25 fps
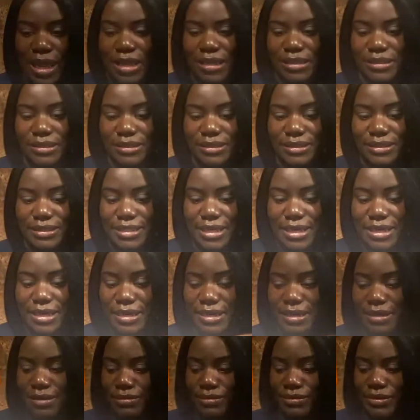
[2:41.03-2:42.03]
I
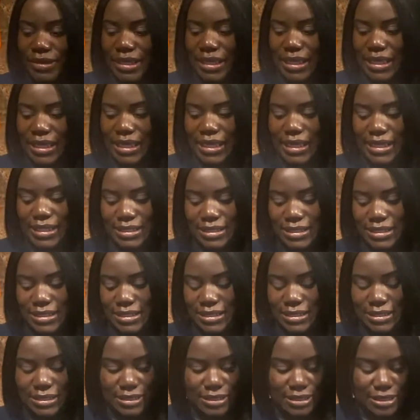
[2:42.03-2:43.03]
love
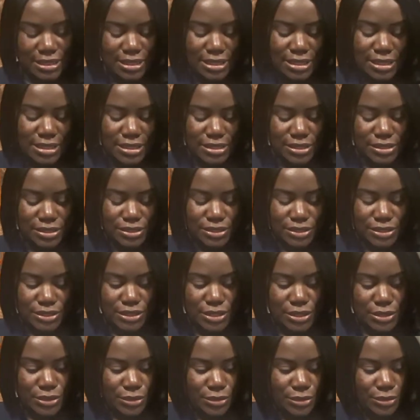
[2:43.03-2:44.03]
it.
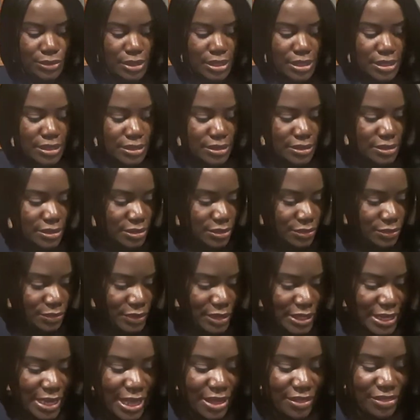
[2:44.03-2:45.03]
So
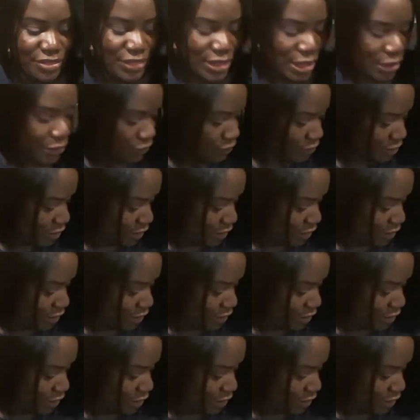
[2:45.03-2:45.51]
we got that